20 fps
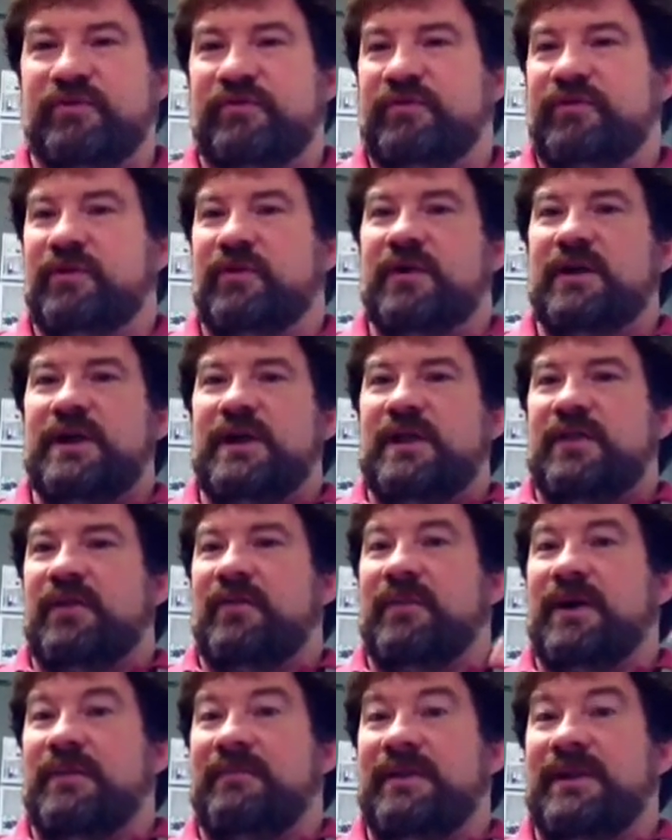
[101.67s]
and so
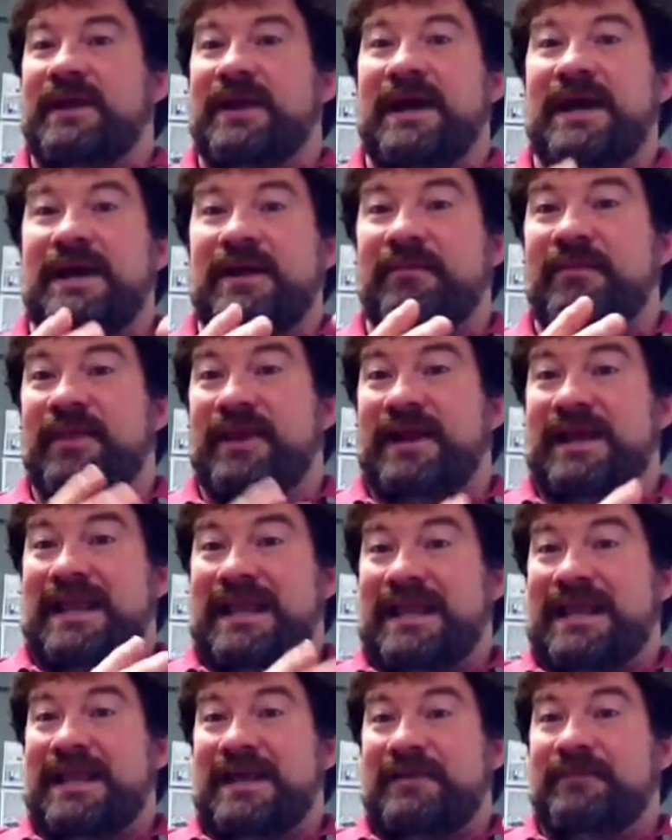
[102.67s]
there might be an item that I
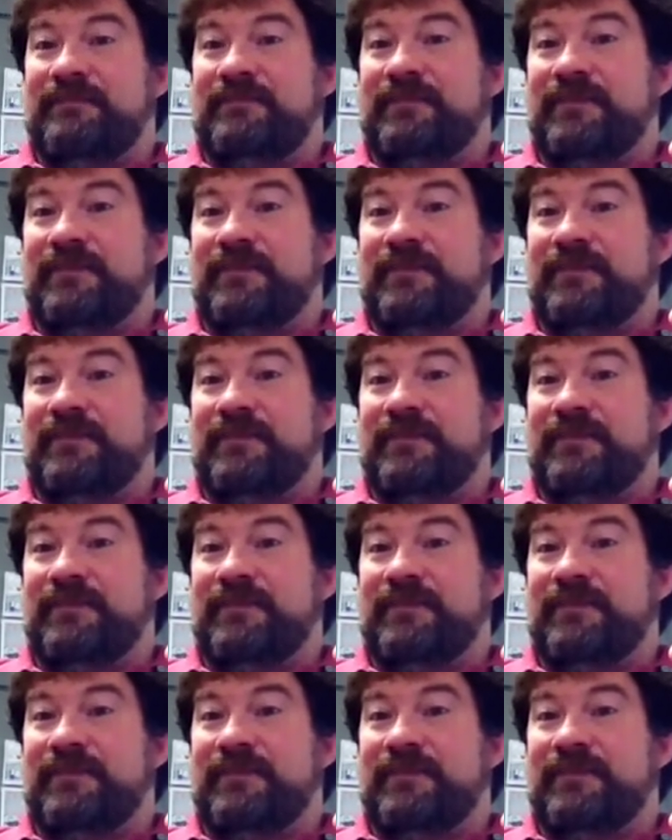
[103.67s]
get